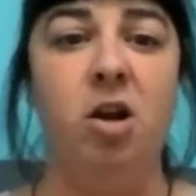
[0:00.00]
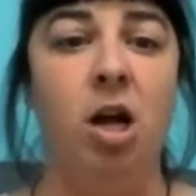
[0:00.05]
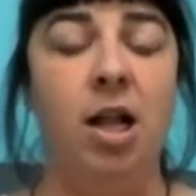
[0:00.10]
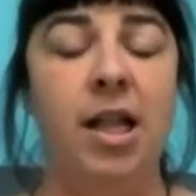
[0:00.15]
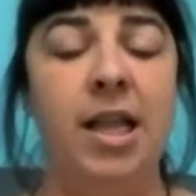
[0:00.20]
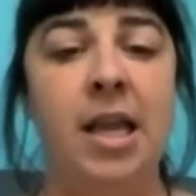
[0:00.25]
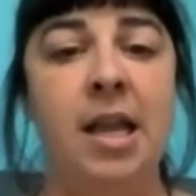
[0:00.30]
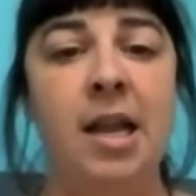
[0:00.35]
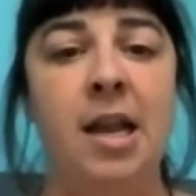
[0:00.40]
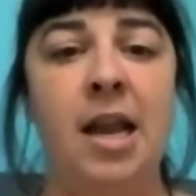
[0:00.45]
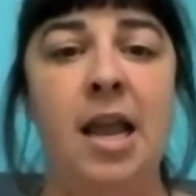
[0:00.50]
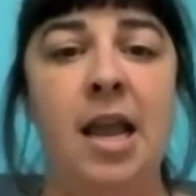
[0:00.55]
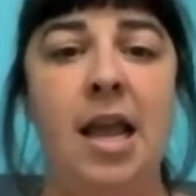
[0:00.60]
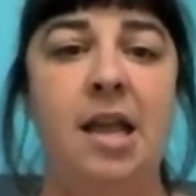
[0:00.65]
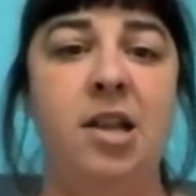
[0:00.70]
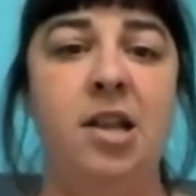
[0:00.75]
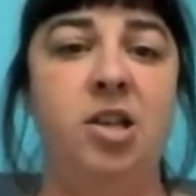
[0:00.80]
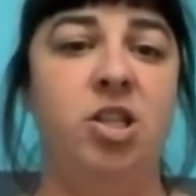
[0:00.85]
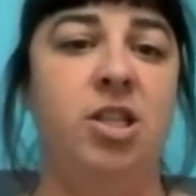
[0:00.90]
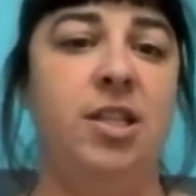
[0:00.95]
in
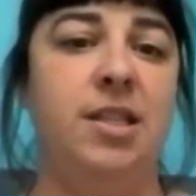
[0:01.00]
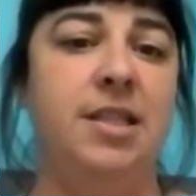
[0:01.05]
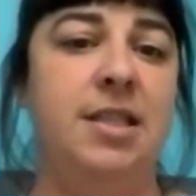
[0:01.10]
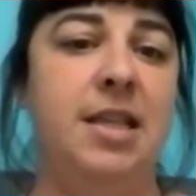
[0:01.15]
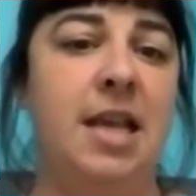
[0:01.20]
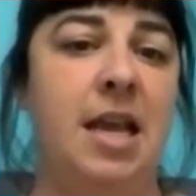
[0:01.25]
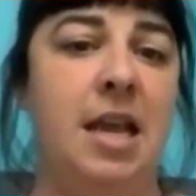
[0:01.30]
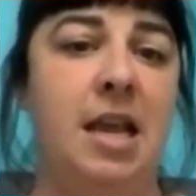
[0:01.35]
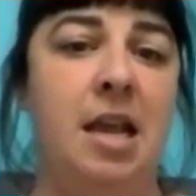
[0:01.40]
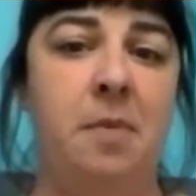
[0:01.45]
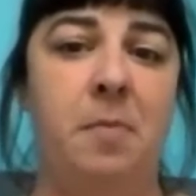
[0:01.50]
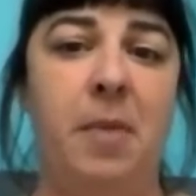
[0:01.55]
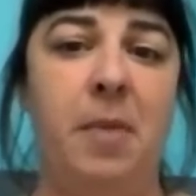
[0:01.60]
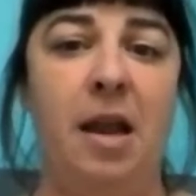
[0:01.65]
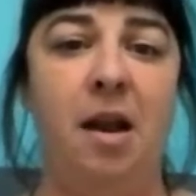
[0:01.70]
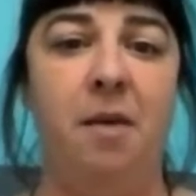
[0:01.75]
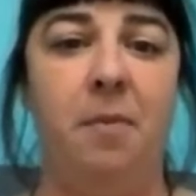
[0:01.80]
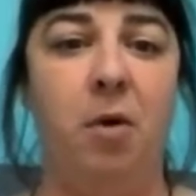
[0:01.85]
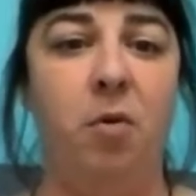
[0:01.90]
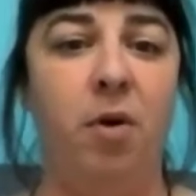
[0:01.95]
and just say a
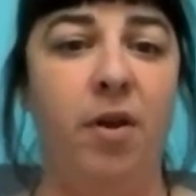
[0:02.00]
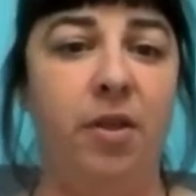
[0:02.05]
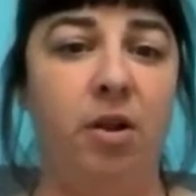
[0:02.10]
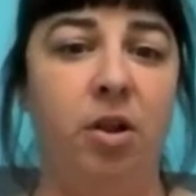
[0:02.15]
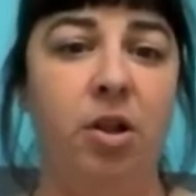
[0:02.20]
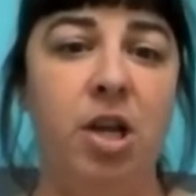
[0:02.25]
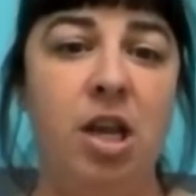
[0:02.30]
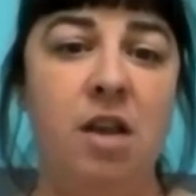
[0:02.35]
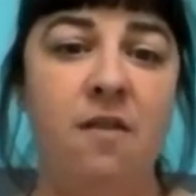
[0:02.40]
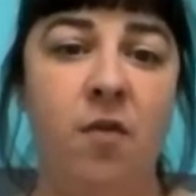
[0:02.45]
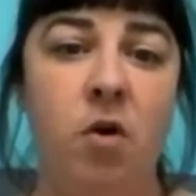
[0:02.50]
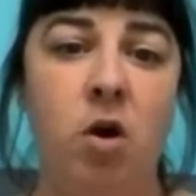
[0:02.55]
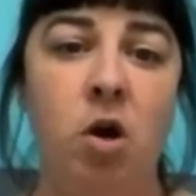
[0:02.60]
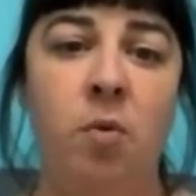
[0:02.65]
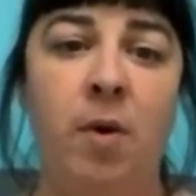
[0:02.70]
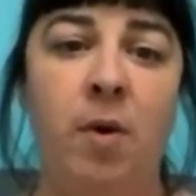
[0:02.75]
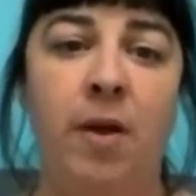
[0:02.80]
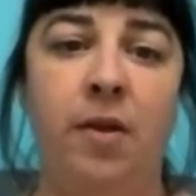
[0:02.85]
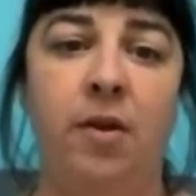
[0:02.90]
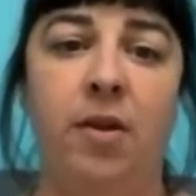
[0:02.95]
bit about what they're looking
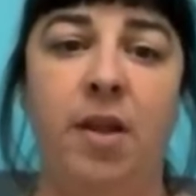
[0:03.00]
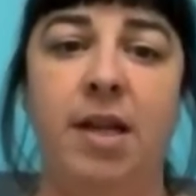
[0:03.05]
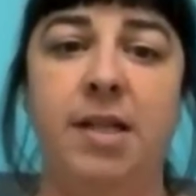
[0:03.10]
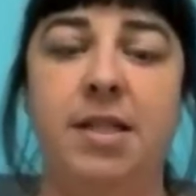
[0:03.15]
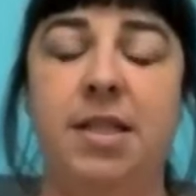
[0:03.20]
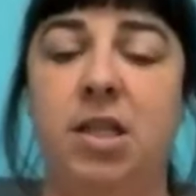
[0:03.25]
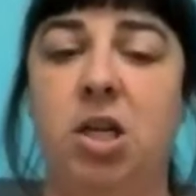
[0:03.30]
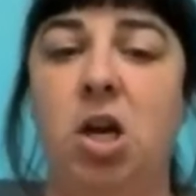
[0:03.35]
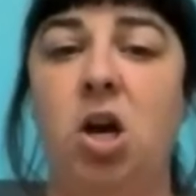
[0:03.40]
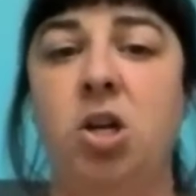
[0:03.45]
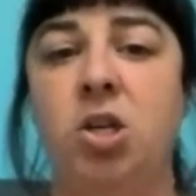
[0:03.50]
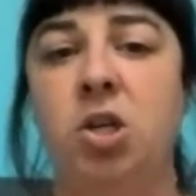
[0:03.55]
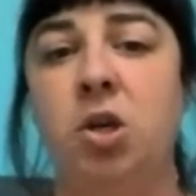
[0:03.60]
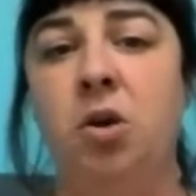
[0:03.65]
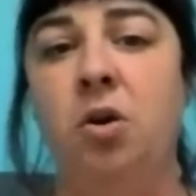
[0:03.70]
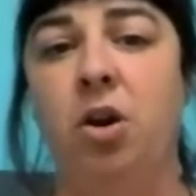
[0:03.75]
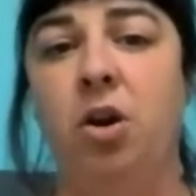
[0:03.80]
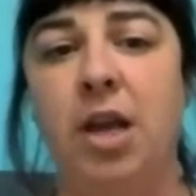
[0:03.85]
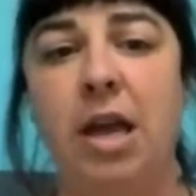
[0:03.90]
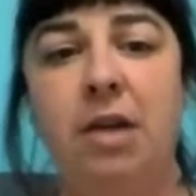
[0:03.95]
for, whether that's a doctor
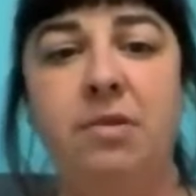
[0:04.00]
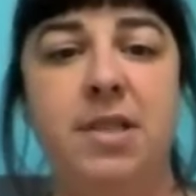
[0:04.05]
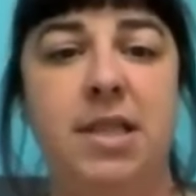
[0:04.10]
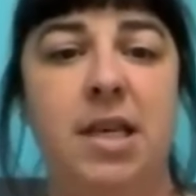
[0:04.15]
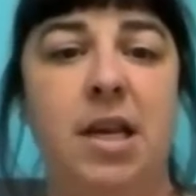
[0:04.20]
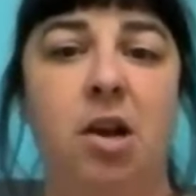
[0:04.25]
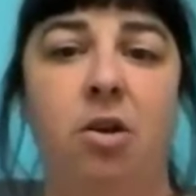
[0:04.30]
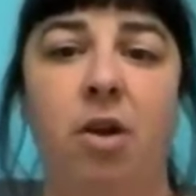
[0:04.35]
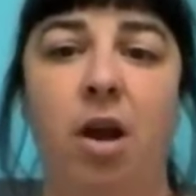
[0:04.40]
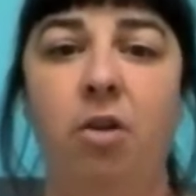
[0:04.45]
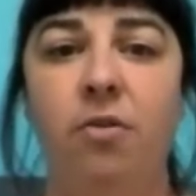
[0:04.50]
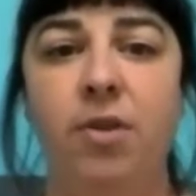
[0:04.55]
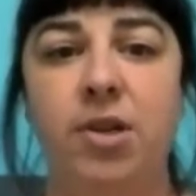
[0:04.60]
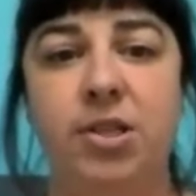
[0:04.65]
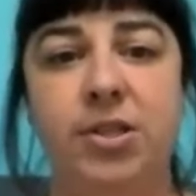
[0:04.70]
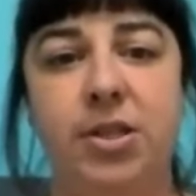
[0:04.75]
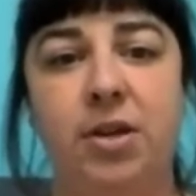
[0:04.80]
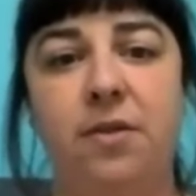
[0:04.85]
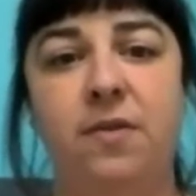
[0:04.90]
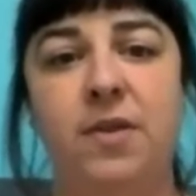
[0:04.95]
or counseling or
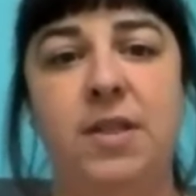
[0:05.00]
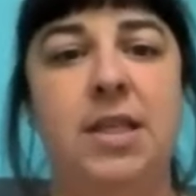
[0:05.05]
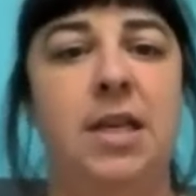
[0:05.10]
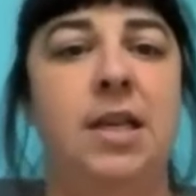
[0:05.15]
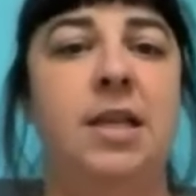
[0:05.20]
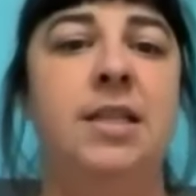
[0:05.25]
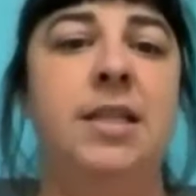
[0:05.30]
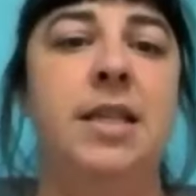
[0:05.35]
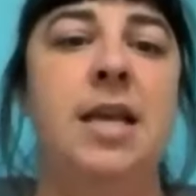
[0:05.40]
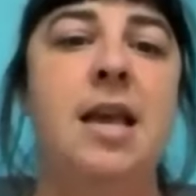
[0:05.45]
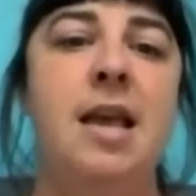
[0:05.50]
outreach services.